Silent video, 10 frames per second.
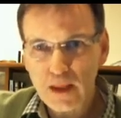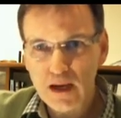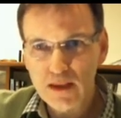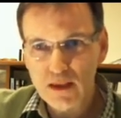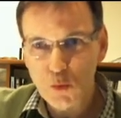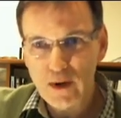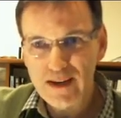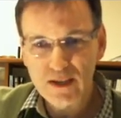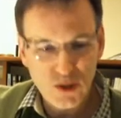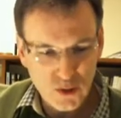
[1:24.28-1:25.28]
the way
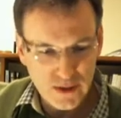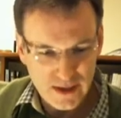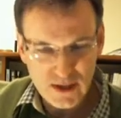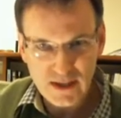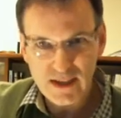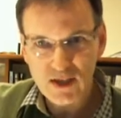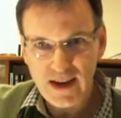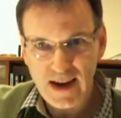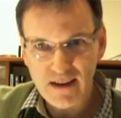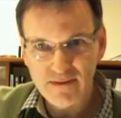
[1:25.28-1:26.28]
to do this is
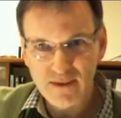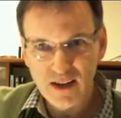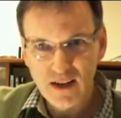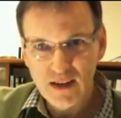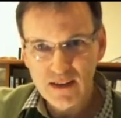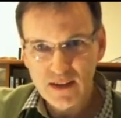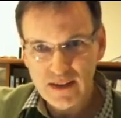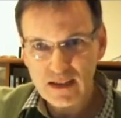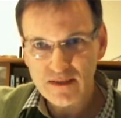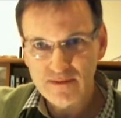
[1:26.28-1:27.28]
to have the
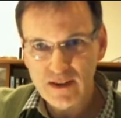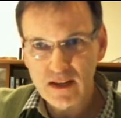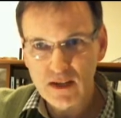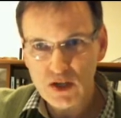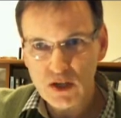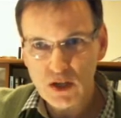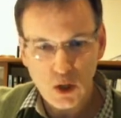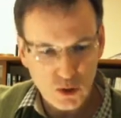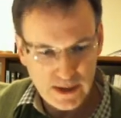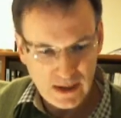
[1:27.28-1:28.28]
next finger that's going to
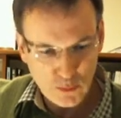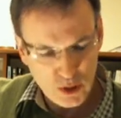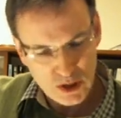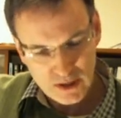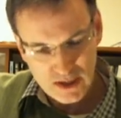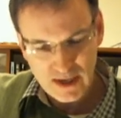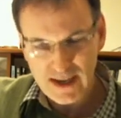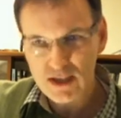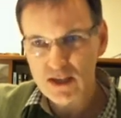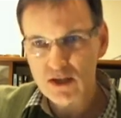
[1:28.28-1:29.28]
go down, which in this
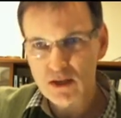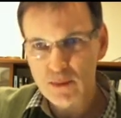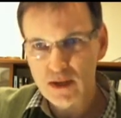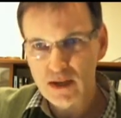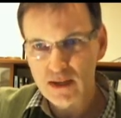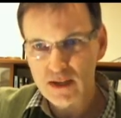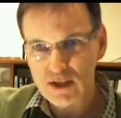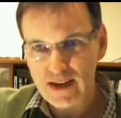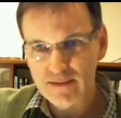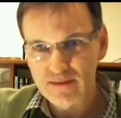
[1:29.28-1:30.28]
case is going to be the
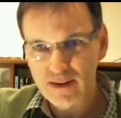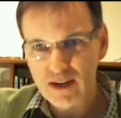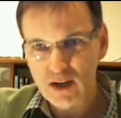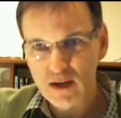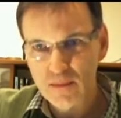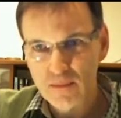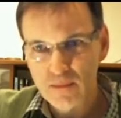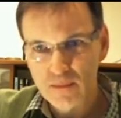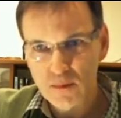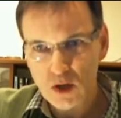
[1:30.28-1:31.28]
2nd finger
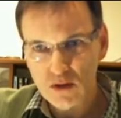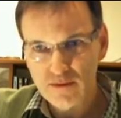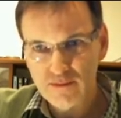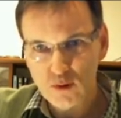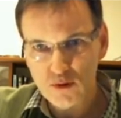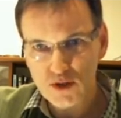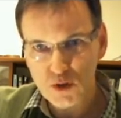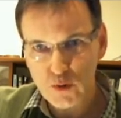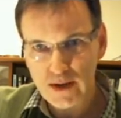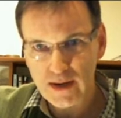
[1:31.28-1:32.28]
on the 4th
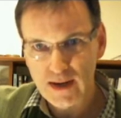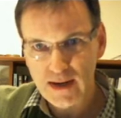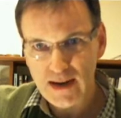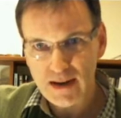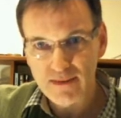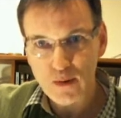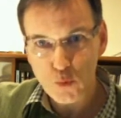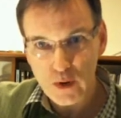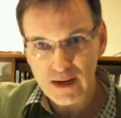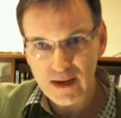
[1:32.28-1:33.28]
string. Have that
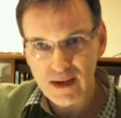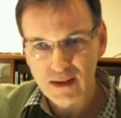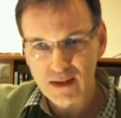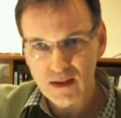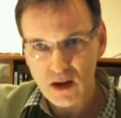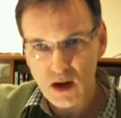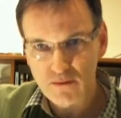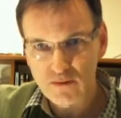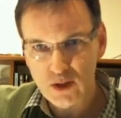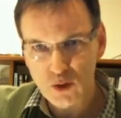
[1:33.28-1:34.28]
ready,
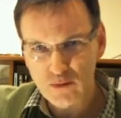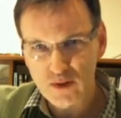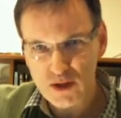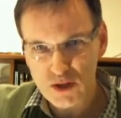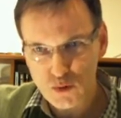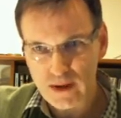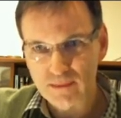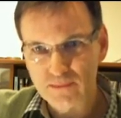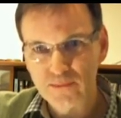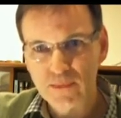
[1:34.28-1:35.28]
hovering over the string.
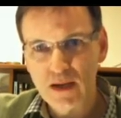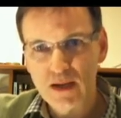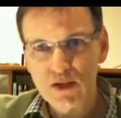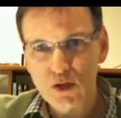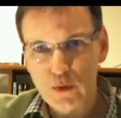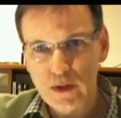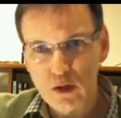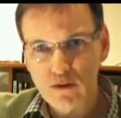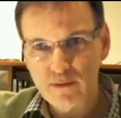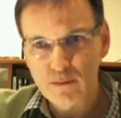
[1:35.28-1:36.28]
So when you
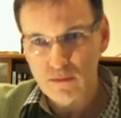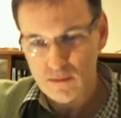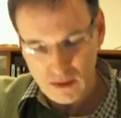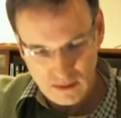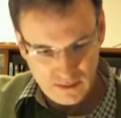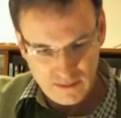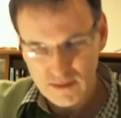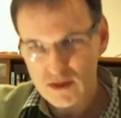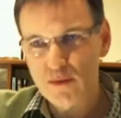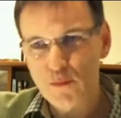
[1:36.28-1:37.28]
go from
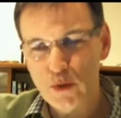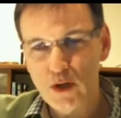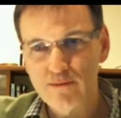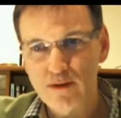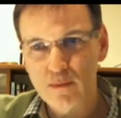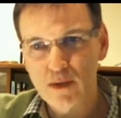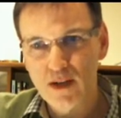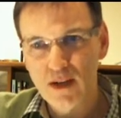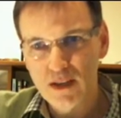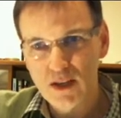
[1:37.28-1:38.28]

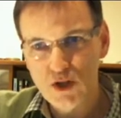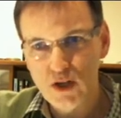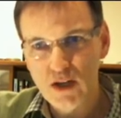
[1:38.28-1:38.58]
the G